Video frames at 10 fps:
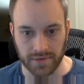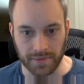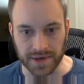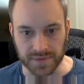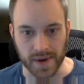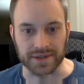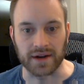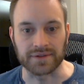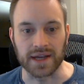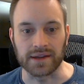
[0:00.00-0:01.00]
probably he's best
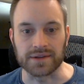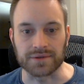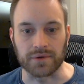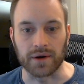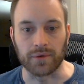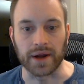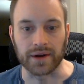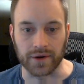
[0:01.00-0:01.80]
off taking this right away.